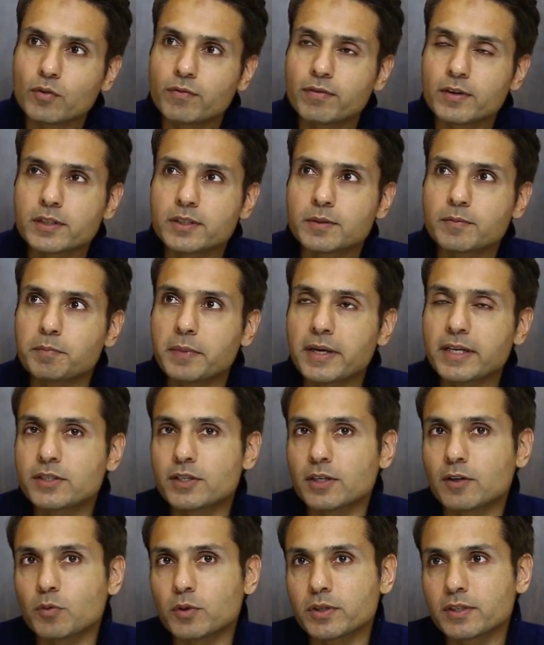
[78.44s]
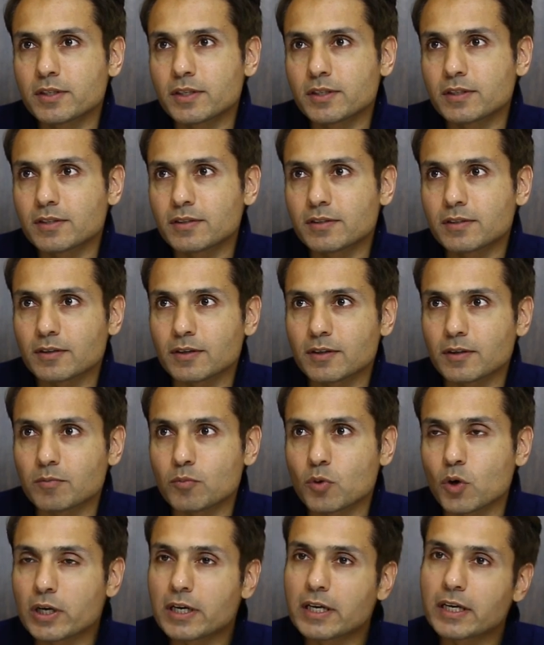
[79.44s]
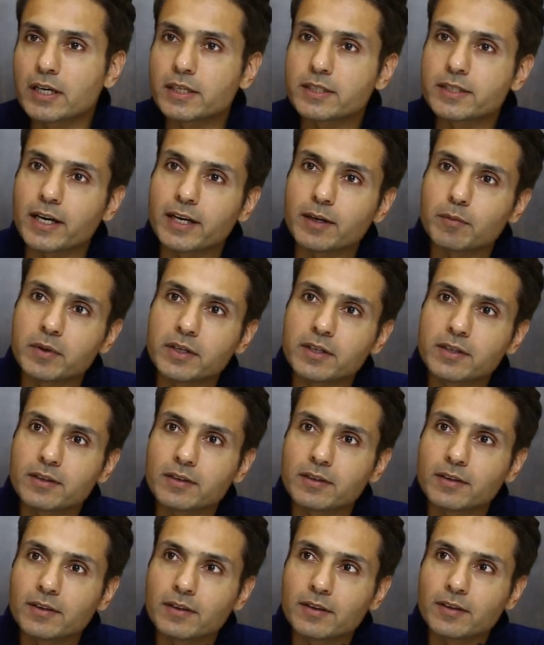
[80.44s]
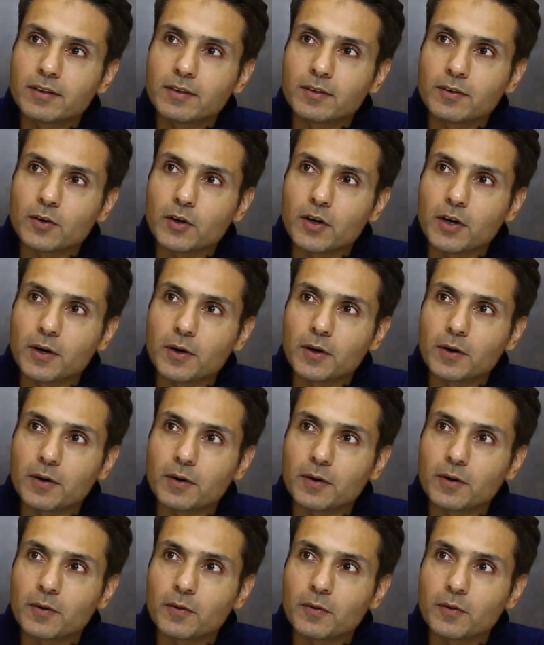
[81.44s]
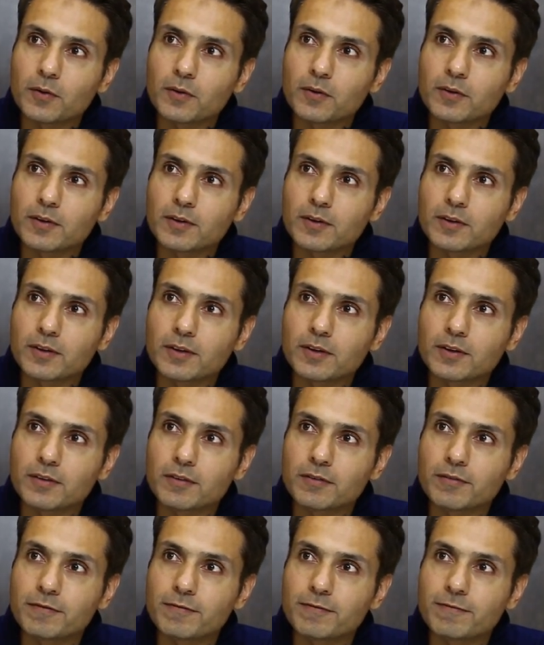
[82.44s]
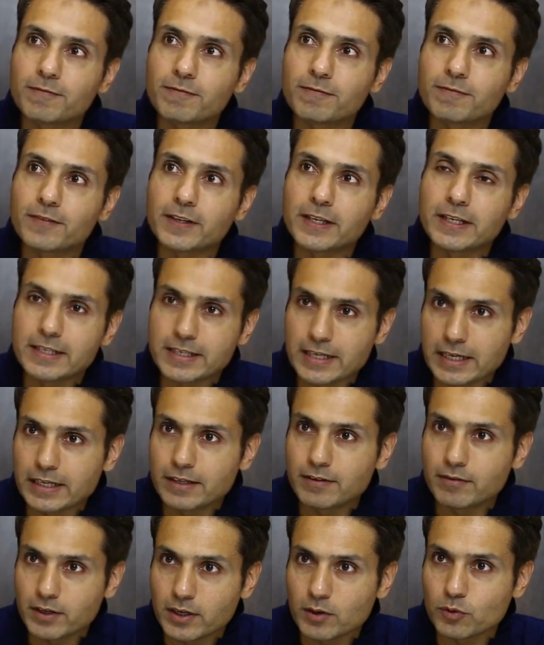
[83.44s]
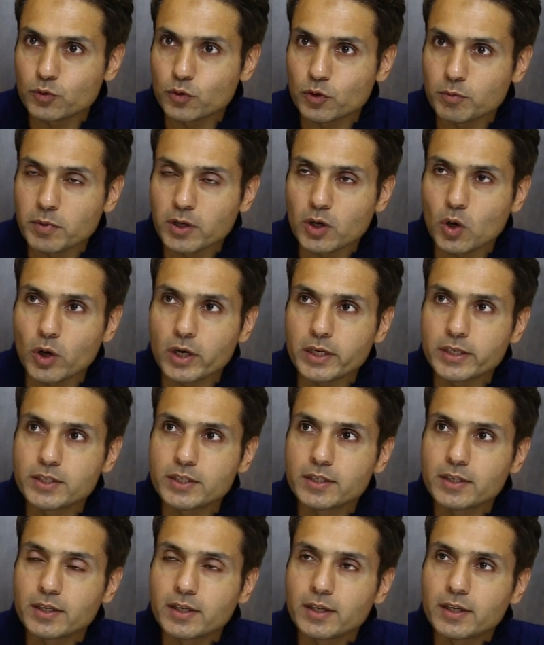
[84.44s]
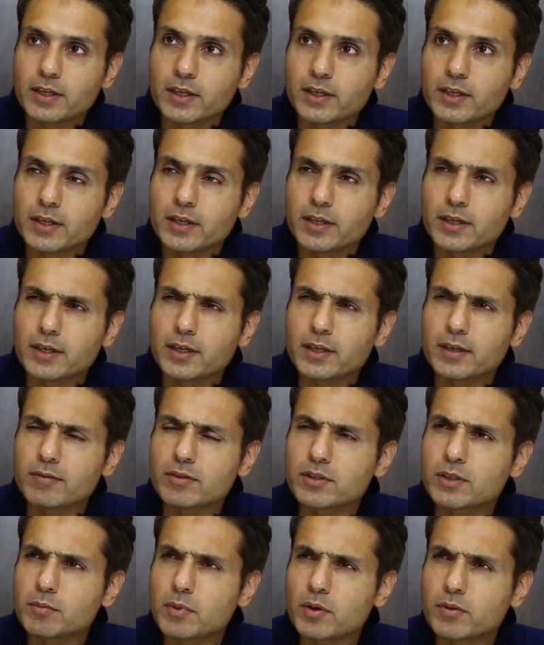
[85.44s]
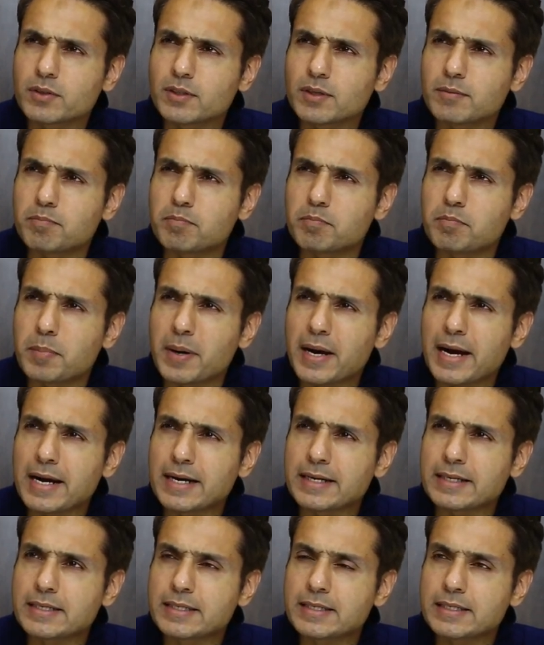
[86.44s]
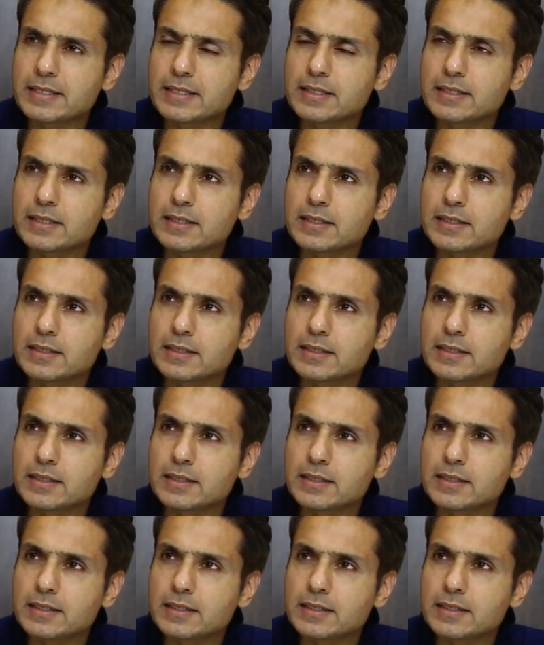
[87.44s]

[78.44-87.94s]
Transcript: Oh, first paycheck was this modeling assignment uh, in Delhi when I was doing my college. It was about some pants